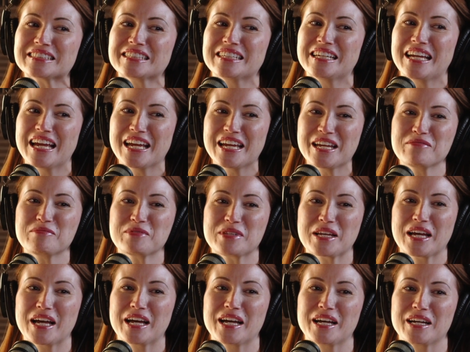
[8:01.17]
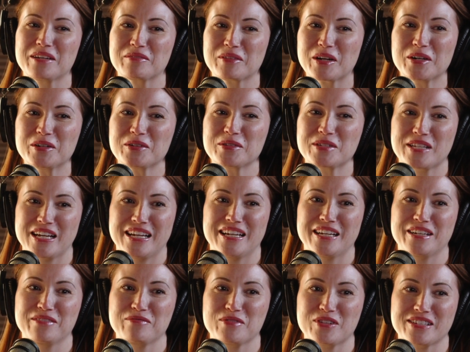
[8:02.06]
game time, go
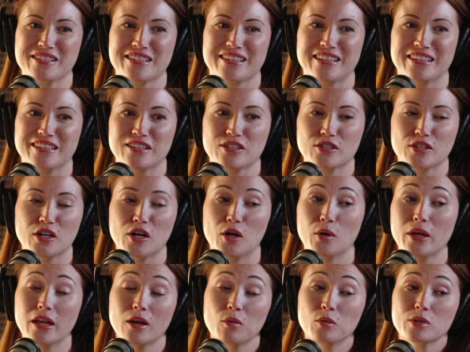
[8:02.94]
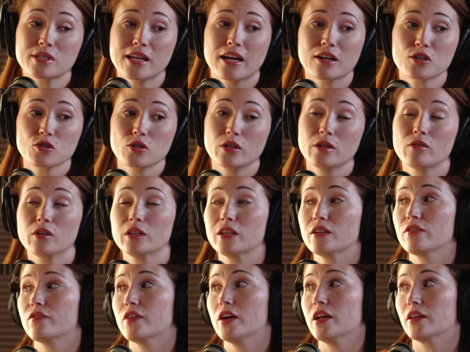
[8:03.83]
time, Jessica. So it was actually really
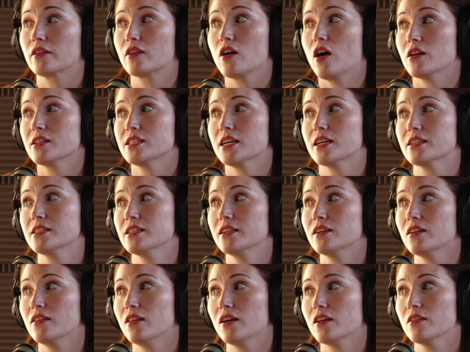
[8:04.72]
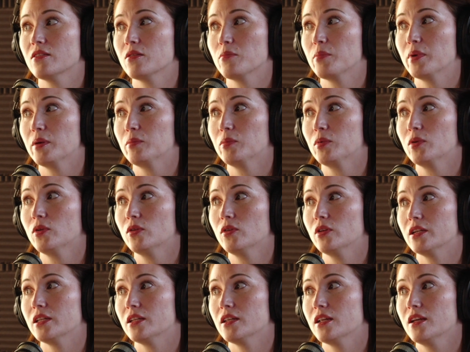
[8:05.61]
fun contacting a lot of the people
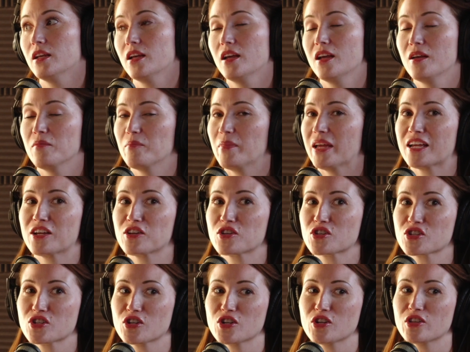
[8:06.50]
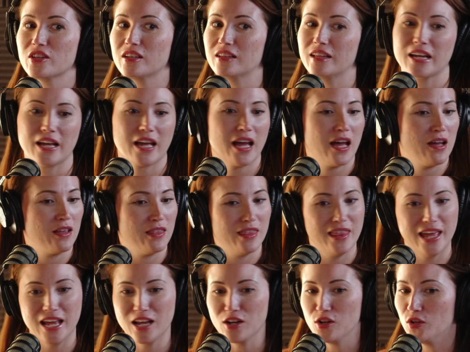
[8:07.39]
and making sure that like
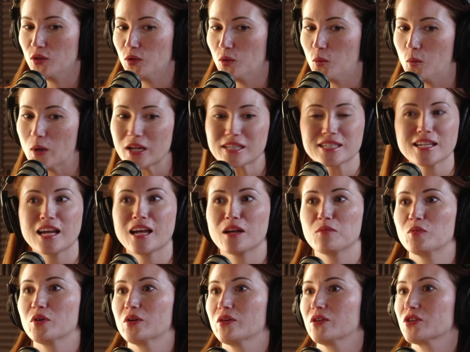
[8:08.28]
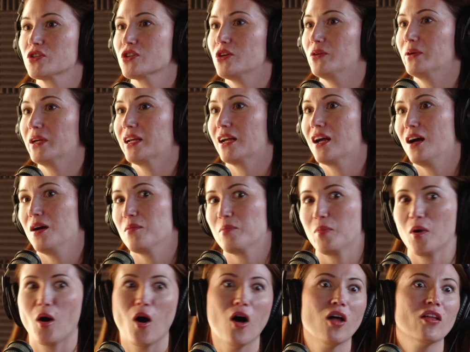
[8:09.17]
they knew what time we were showing up,
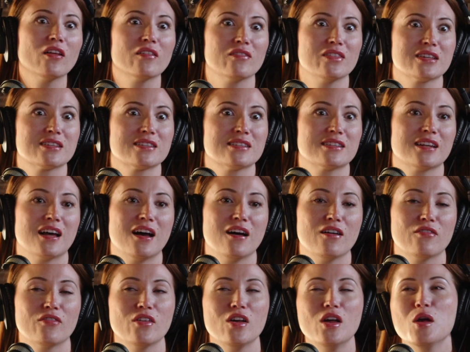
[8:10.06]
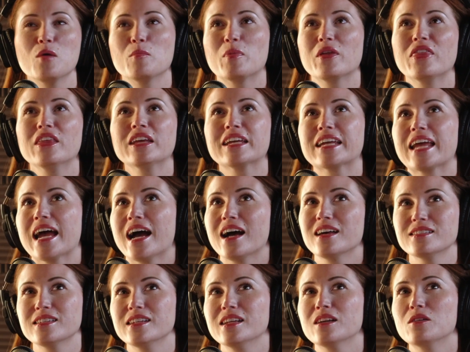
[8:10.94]
all of this stuff. But then
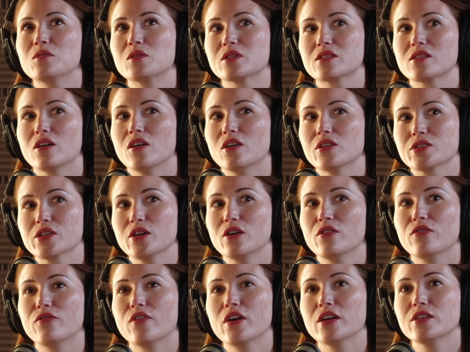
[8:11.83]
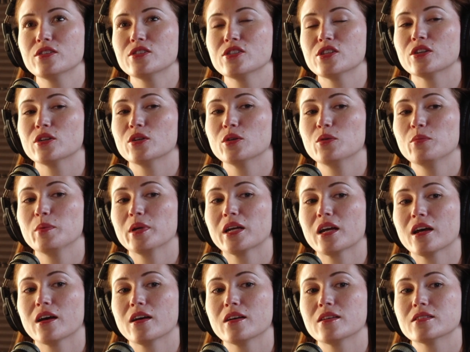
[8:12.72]
casting was also fun too,
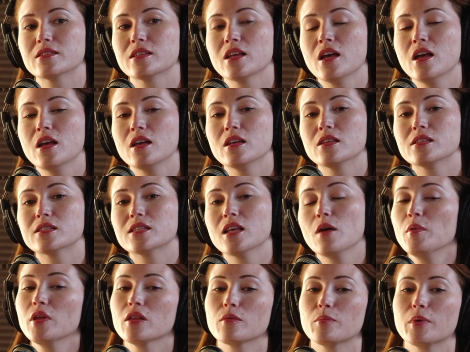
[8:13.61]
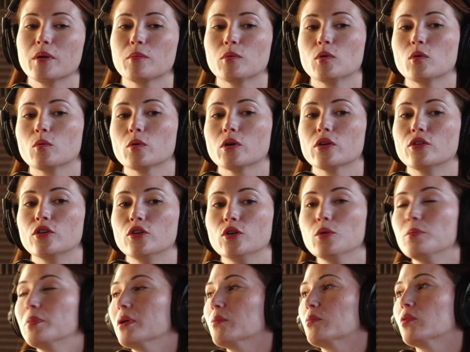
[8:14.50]
because some of the people were
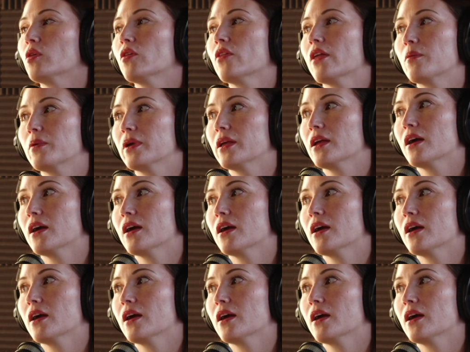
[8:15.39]
new people that we